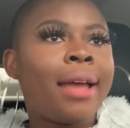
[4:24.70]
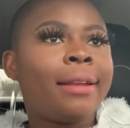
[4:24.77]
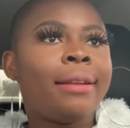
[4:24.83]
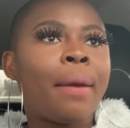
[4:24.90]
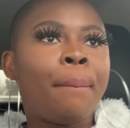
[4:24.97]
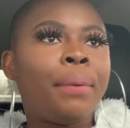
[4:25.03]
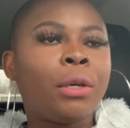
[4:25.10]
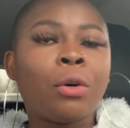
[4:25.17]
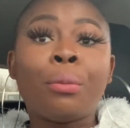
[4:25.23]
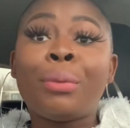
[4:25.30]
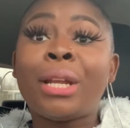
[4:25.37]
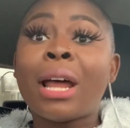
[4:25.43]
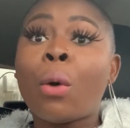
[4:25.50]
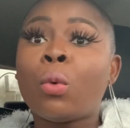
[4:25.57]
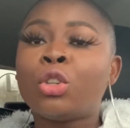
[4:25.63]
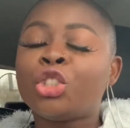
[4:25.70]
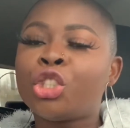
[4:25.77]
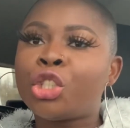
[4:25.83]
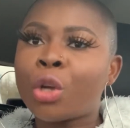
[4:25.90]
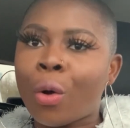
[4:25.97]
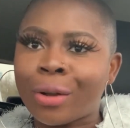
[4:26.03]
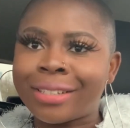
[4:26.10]
the bill. But I was
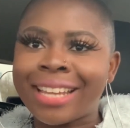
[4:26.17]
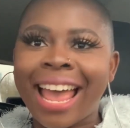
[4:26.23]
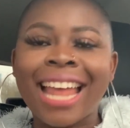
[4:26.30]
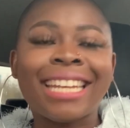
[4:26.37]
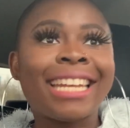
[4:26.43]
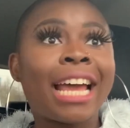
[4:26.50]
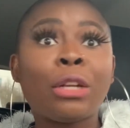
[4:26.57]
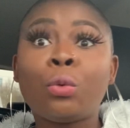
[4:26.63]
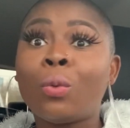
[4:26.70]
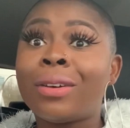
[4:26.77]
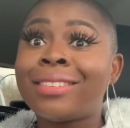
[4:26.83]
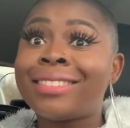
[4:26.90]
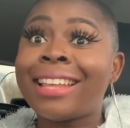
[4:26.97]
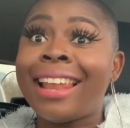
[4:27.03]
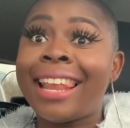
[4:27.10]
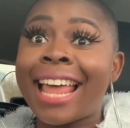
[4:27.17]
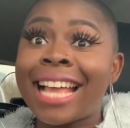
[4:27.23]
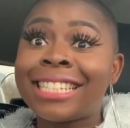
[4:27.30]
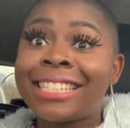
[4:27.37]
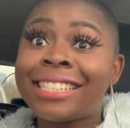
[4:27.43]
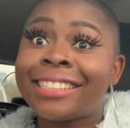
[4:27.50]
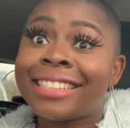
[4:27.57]
shocked, and that was the
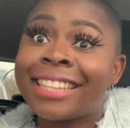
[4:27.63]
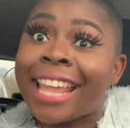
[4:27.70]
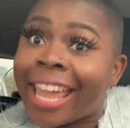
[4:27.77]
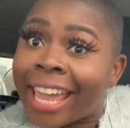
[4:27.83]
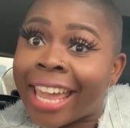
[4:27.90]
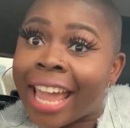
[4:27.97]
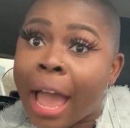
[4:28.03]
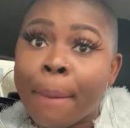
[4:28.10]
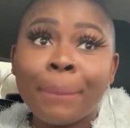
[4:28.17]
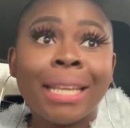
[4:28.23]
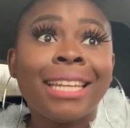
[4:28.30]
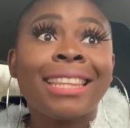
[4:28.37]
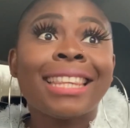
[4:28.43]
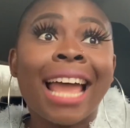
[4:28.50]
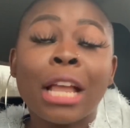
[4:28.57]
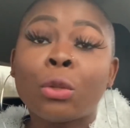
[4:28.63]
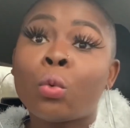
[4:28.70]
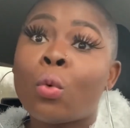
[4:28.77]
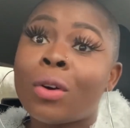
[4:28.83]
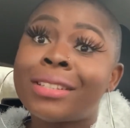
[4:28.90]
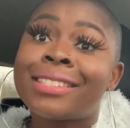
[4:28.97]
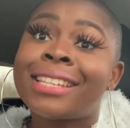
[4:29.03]
last day. I mean, that
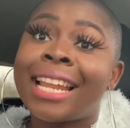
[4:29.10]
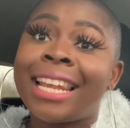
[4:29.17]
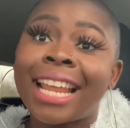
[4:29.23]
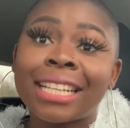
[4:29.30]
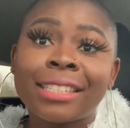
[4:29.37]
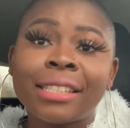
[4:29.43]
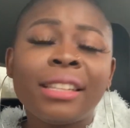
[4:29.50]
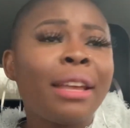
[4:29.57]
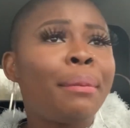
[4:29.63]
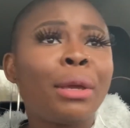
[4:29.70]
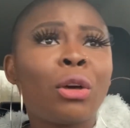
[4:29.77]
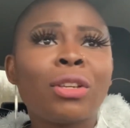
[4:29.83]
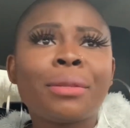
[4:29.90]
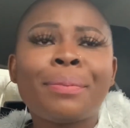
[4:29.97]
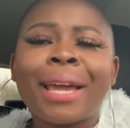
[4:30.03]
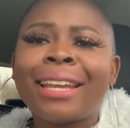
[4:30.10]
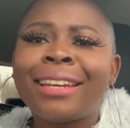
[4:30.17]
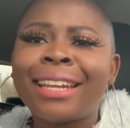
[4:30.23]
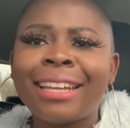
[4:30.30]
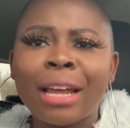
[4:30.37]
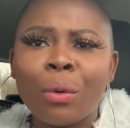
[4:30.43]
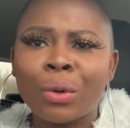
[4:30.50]
was the last day, because by
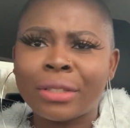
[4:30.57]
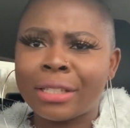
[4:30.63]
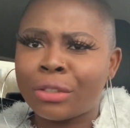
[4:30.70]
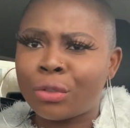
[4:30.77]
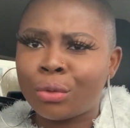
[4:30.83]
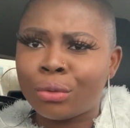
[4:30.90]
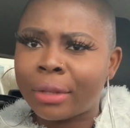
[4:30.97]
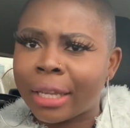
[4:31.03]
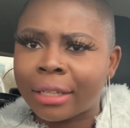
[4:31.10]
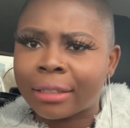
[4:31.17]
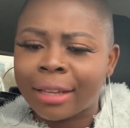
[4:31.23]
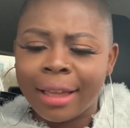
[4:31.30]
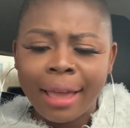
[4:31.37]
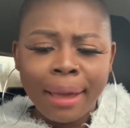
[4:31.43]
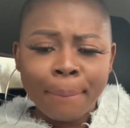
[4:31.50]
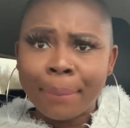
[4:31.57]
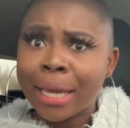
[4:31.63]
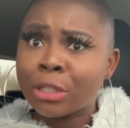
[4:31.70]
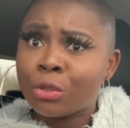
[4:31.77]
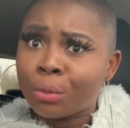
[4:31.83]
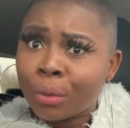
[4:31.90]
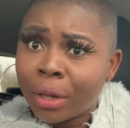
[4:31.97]
then I was a student.
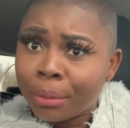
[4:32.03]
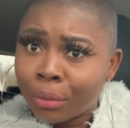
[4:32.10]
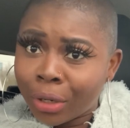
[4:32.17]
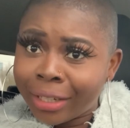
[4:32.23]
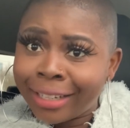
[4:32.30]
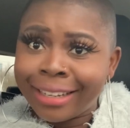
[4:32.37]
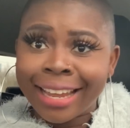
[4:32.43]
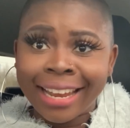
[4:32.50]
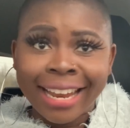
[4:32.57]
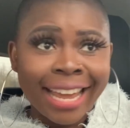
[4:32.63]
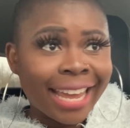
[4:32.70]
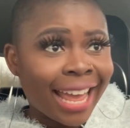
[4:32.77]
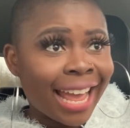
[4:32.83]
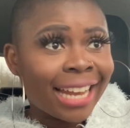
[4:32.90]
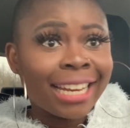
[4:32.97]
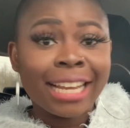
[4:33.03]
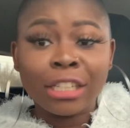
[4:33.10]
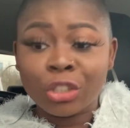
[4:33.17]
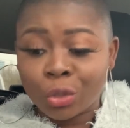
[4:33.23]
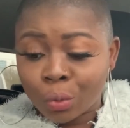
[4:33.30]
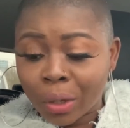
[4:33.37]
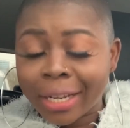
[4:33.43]
My small money that I had, that
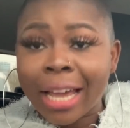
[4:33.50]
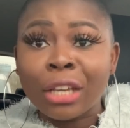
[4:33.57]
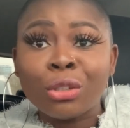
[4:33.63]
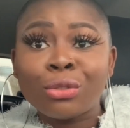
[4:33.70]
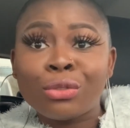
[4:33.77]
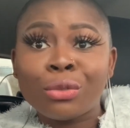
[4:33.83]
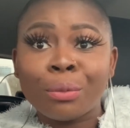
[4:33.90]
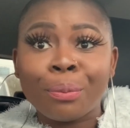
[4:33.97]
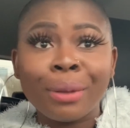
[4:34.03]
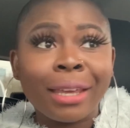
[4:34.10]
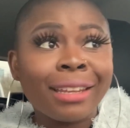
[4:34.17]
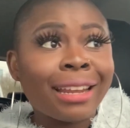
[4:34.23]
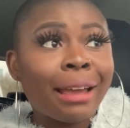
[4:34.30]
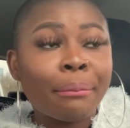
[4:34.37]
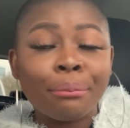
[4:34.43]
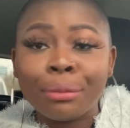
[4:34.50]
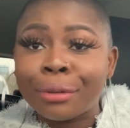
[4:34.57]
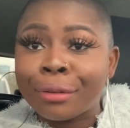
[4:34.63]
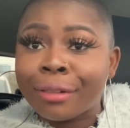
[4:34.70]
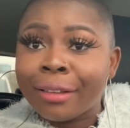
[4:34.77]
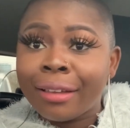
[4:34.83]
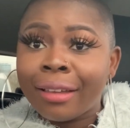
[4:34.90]
is what I used to pay that
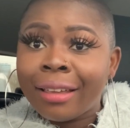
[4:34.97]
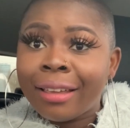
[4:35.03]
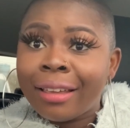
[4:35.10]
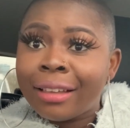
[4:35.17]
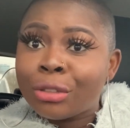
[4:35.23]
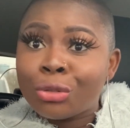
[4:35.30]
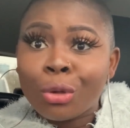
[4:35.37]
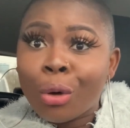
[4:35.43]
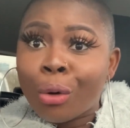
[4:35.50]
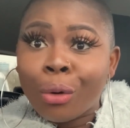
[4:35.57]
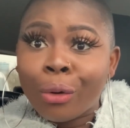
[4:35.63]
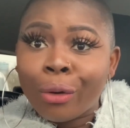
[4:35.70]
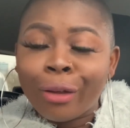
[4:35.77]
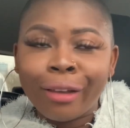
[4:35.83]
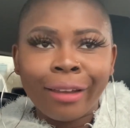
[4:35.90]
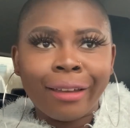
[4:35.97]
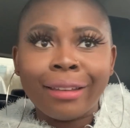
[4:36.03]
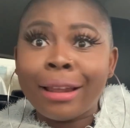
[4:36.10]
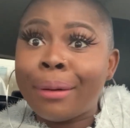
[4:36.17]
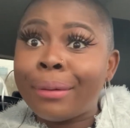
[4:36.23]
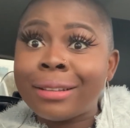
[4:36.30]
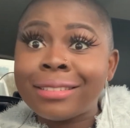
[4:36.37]
bill. So
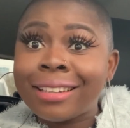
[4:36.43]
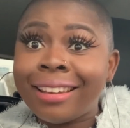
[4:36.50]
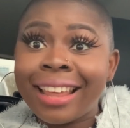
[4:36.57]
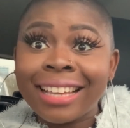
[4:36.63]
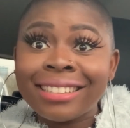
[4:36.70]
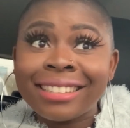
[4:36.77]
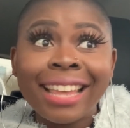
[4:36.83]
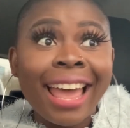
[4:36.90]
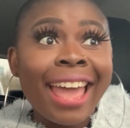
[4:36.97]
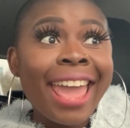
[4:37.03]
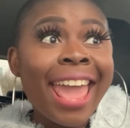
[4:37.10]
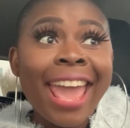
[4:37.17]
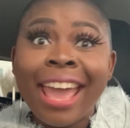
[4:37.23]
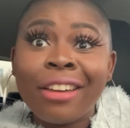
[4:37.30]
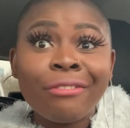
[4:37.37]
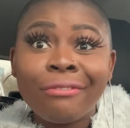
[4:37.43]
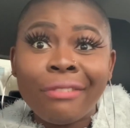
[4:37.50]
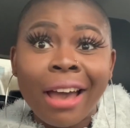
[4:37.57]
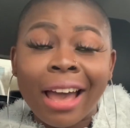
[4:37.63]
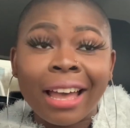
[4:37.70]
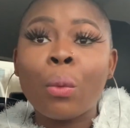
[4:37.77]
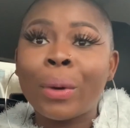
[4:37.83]
that was the last day I
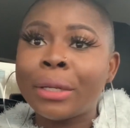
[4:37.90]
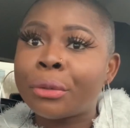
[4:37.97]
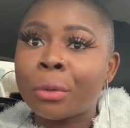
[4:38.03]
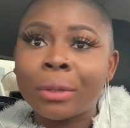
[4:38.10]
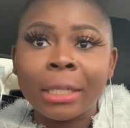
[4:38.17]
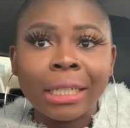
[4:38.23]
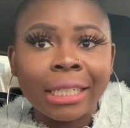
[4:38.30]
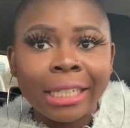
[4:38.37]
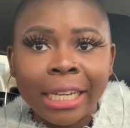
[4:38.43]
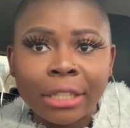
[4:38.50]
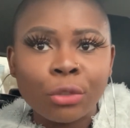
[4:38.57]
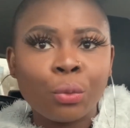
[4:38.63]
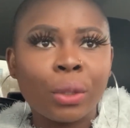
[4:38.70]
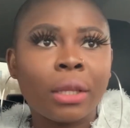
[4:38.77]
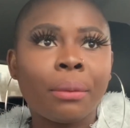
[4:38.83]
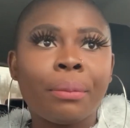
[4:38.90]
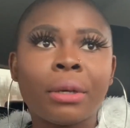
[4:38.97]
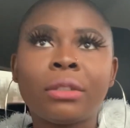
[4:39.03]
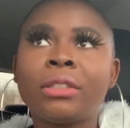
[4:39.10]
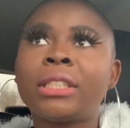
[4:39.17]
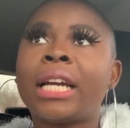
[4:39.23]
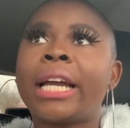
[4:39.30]
ever went on a date with a
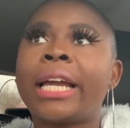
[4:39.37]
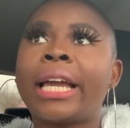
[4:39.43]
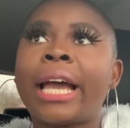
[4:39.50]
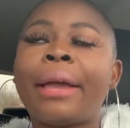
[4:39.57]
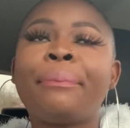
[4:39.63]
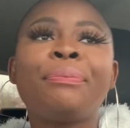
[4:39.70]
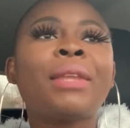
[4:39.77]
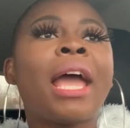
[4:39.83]
Belgian guy.